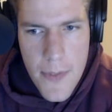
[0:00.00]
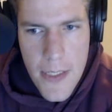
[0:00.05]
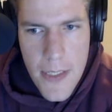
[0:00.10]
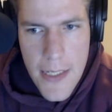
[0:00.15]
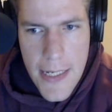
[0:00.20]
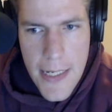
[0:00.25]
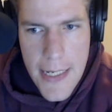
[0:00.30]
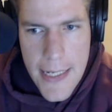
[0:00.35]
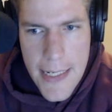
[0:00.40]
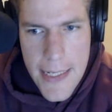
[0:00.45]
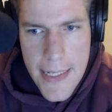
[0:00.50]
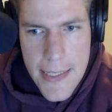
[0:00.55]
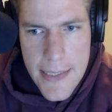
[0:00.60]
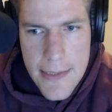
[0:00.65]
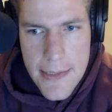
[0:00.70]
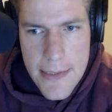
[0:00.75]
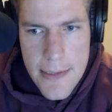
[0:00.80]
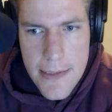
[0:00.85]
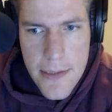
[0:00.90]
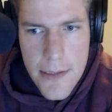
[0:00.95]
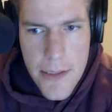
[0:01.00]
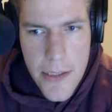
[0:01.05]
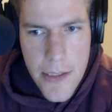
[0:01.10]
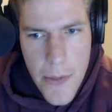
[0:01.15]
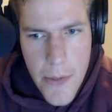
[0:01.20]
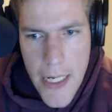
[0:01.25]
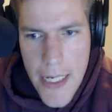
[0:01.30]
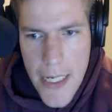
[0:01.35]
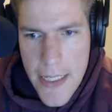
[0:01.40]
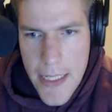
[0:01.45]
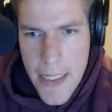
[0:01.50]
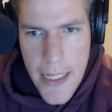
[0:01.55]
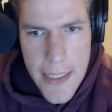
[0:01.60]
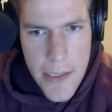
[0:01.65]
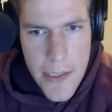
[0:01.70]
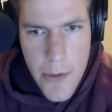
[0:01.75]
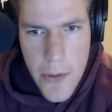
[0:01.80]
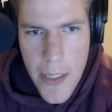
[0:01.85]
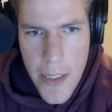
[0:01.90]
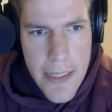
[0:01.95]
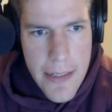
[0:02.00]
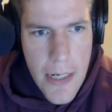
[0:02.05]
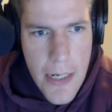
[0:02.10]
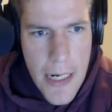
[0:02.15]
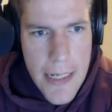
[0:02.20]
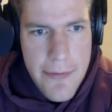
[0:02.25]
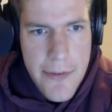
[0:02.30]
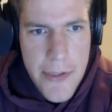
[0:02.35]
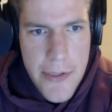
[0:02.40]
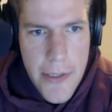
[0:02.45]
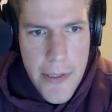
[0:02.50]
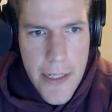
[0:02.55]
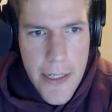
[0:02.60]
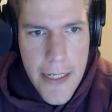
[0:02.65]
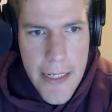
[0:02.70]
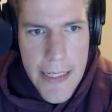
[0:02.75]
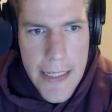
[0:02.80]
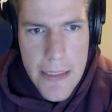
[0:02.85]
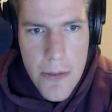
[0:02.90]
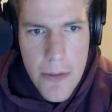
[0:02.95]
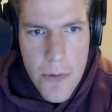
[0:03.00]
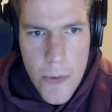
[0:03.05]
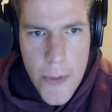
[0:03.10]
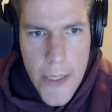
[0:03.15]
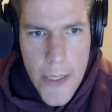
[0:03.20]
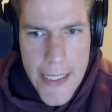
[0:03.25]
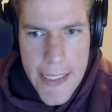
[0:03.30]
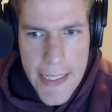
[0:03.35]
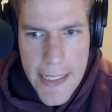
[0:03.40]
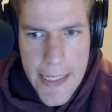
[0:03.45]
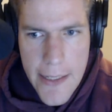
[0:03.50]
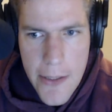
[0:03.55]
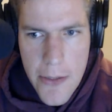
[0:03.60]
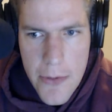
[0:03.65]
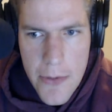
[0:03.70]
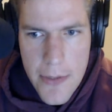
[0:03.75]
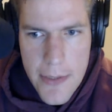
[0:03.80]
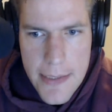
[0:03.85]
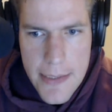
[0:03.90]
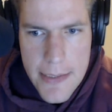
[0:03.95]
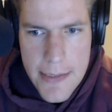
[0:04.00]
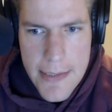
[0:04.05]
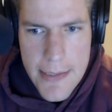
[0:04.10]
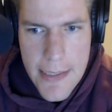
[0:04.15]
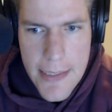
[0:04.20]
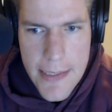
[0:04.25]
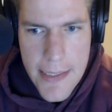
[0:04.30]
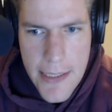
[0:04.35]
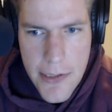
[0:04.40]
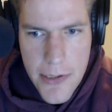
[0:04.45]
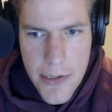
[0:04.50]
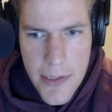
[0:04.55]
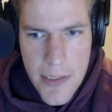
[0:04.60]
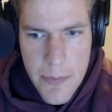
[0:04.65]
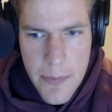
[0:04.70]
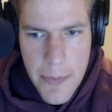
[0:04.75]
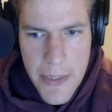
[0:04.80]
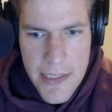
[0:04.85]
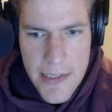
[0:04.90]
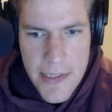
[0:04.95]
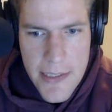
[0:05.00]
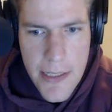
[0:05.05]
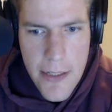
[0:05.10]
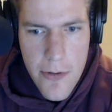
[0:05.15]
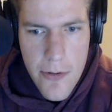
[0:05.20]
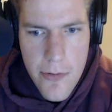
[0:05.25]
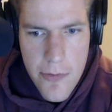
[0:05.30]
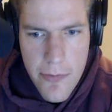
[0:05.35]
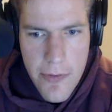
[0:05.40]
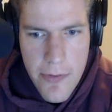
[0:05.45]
And, you know, I've tried writing out the citations myself,